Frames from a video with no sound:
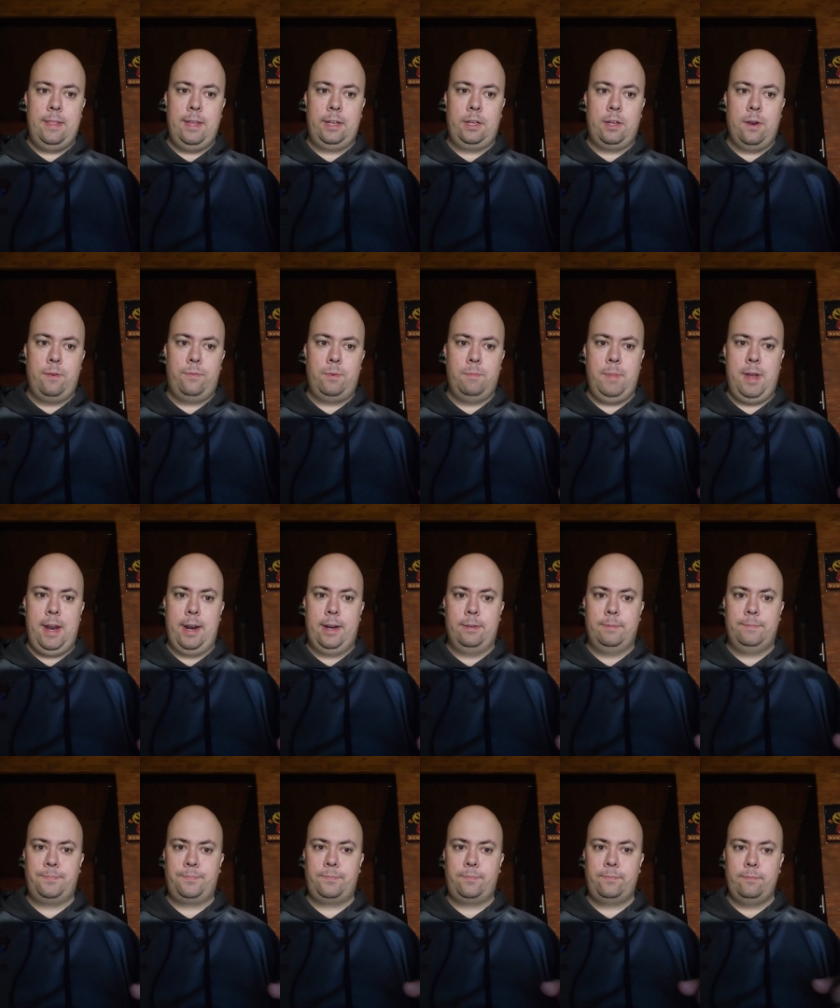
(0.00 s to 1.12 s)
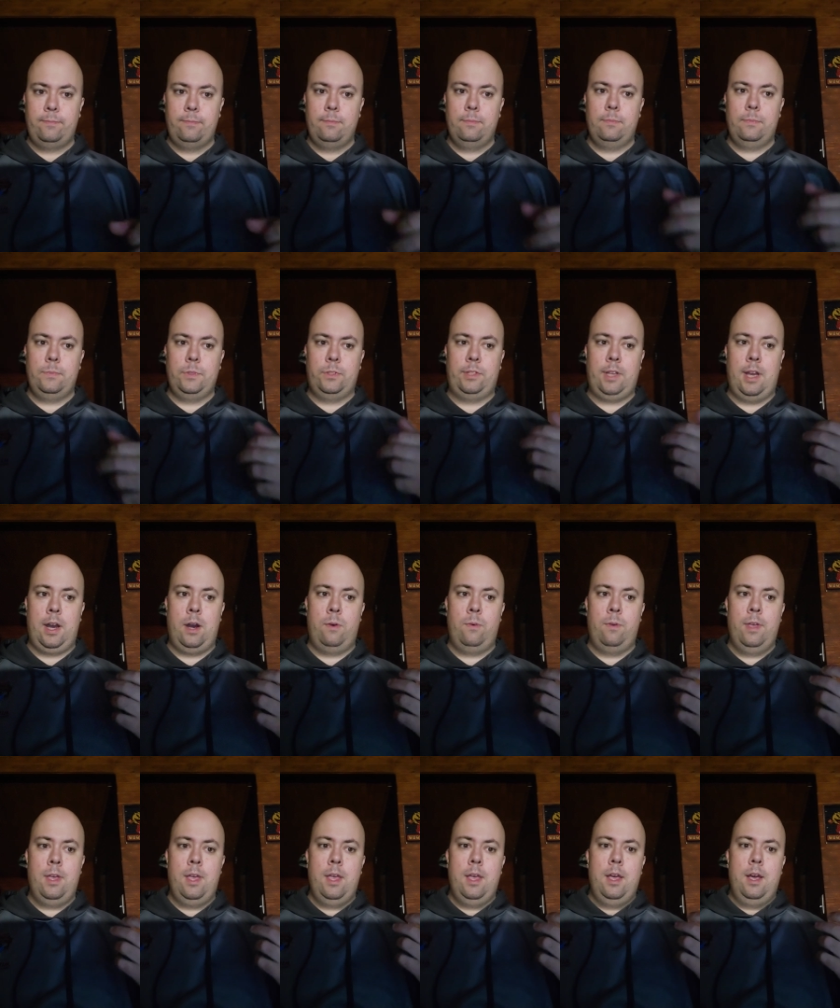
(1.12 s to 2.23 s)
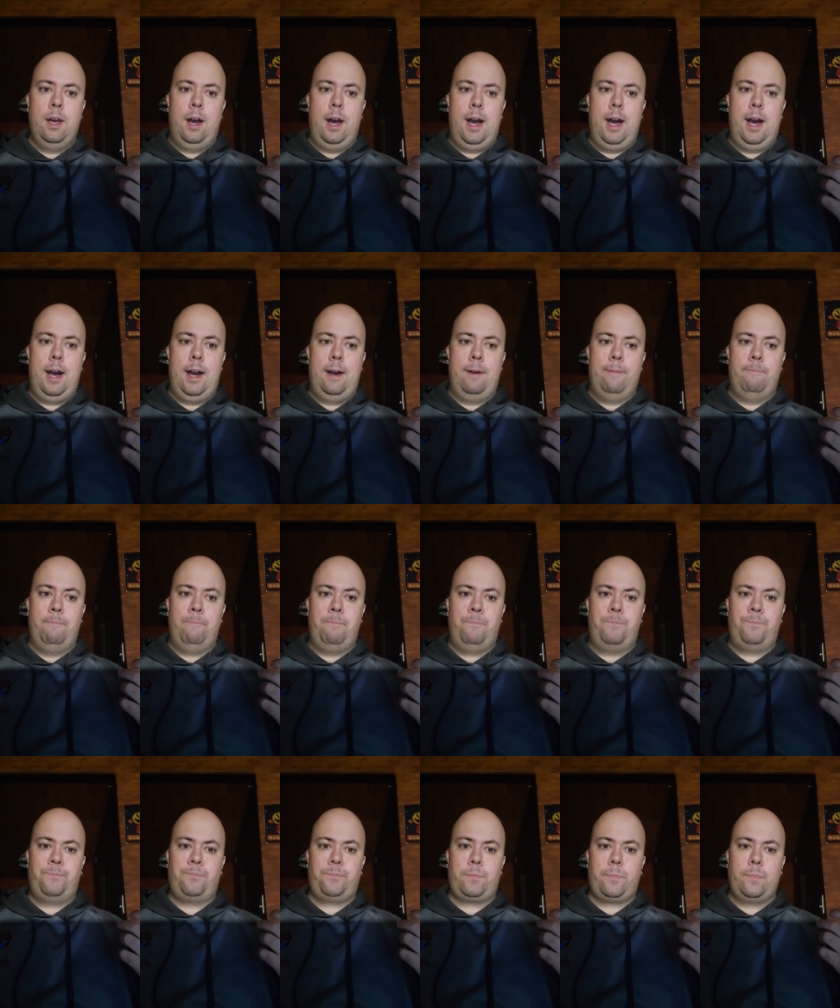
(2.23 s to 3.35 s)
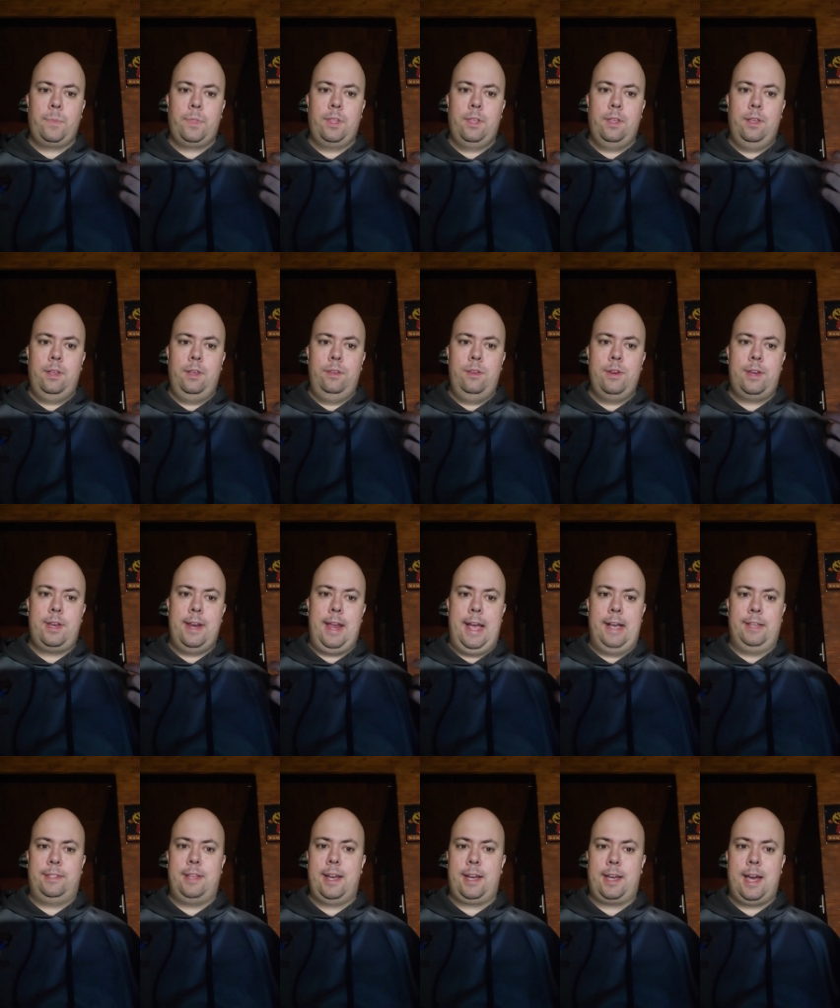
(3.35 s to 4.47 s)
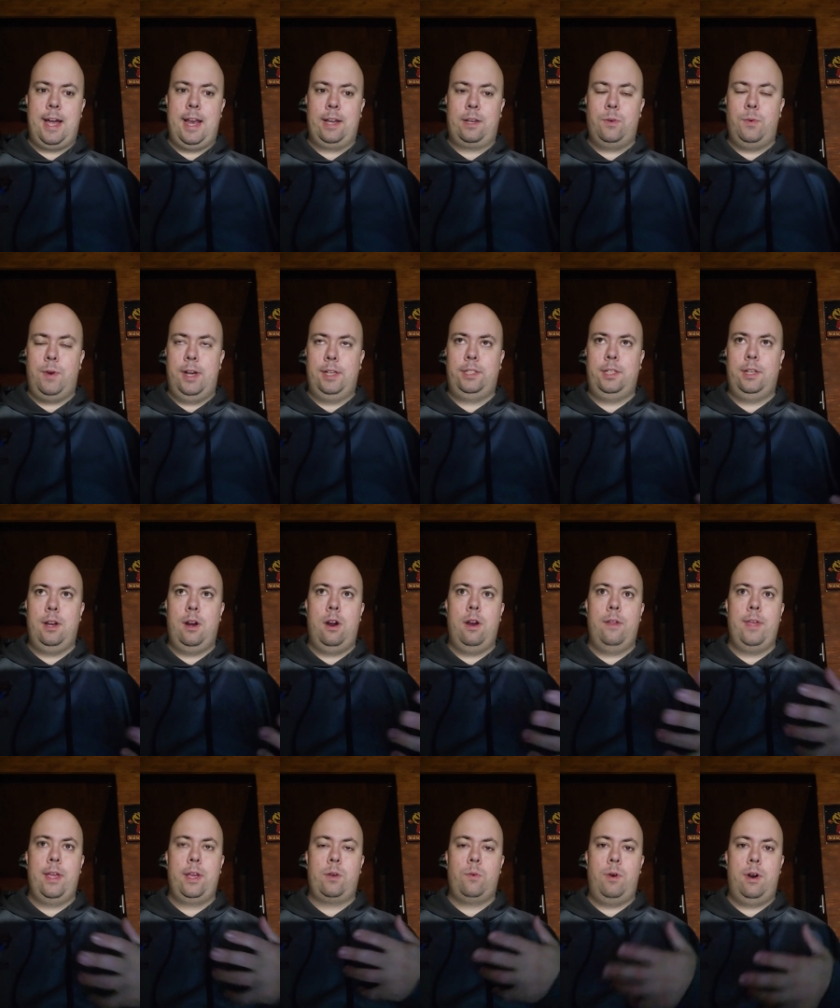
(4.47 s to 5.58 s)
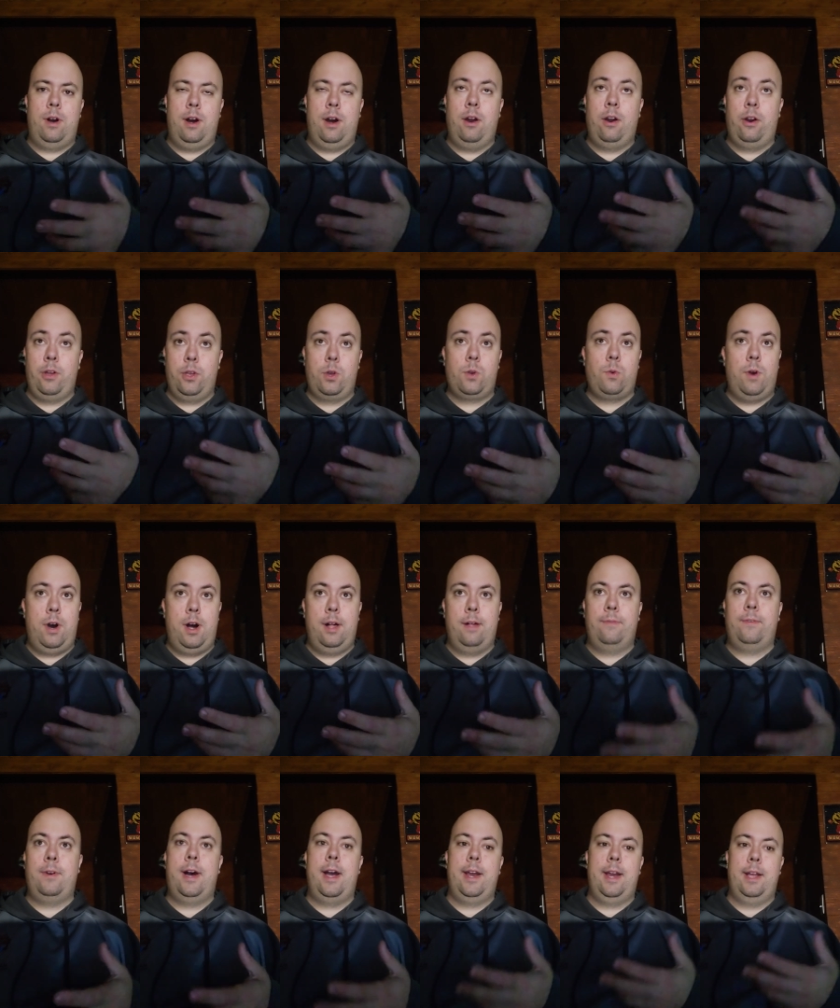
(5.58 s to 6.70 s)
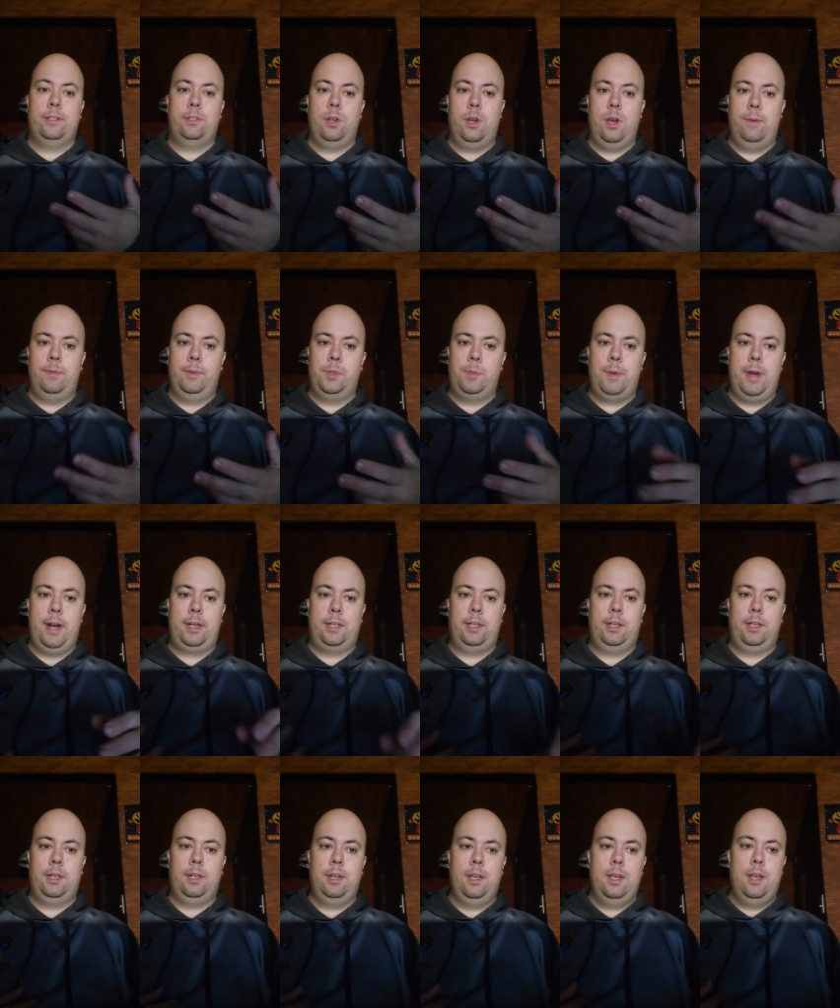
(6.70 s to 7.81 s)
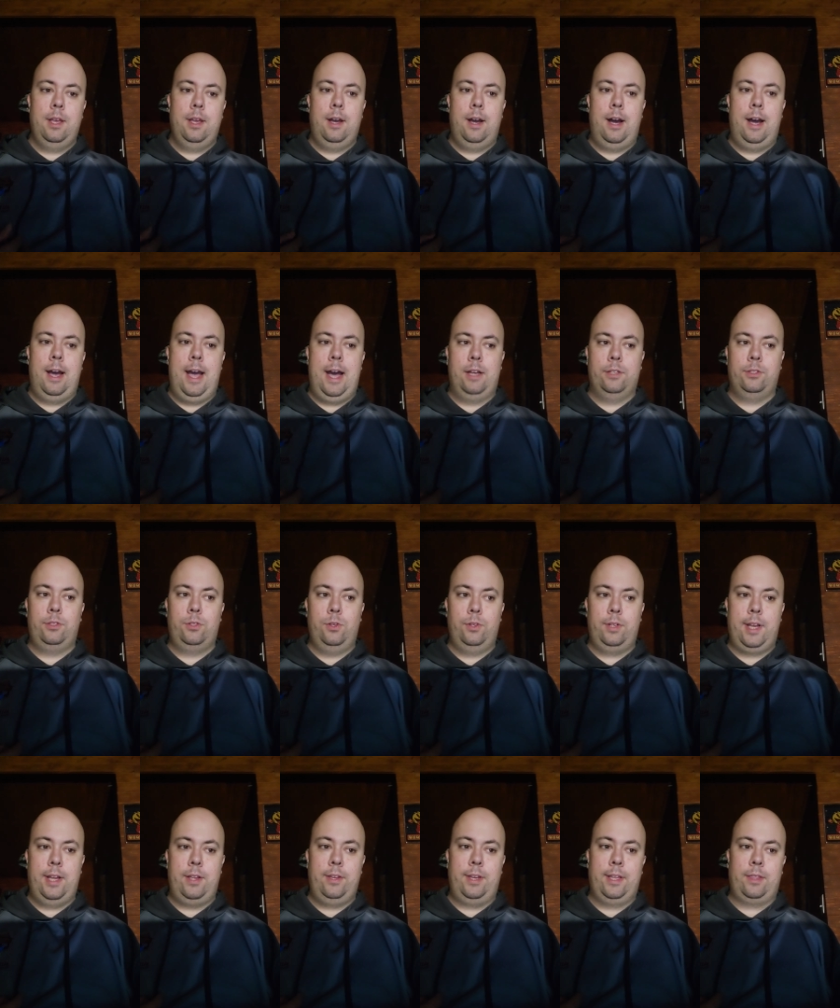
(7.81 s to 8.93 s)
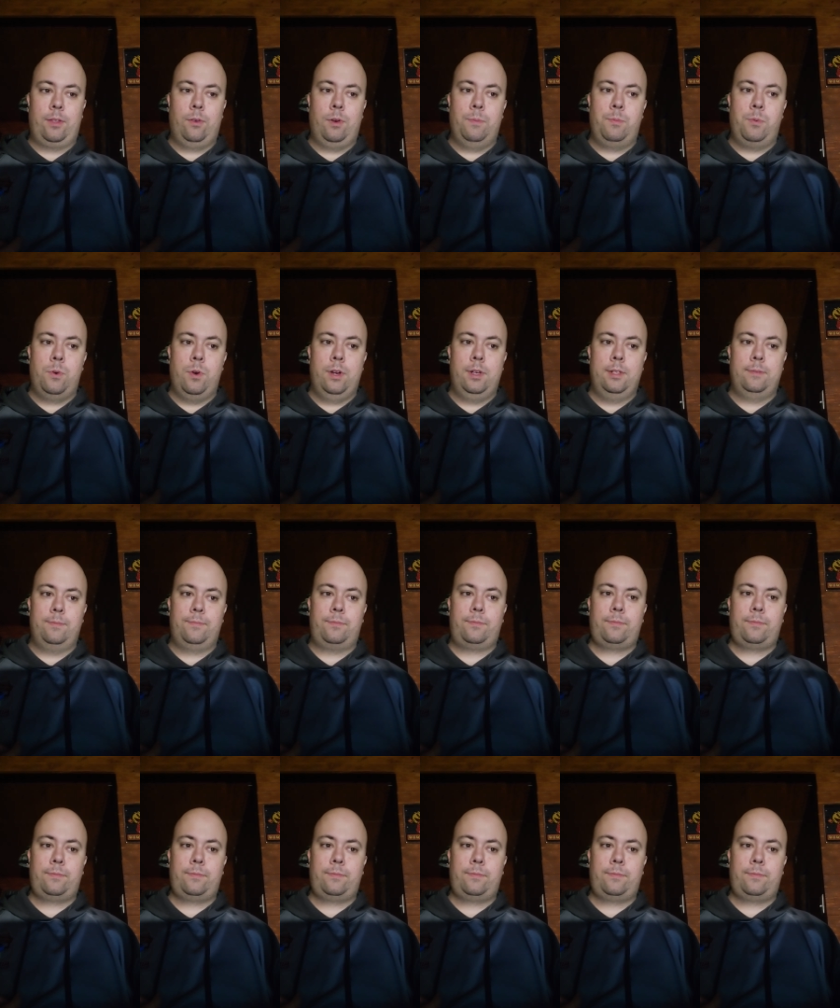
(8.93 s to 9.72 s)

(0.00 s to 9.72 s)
go from there. So, you can ask that kind of question: Are you qualified as a home inspector? How soon can you get the report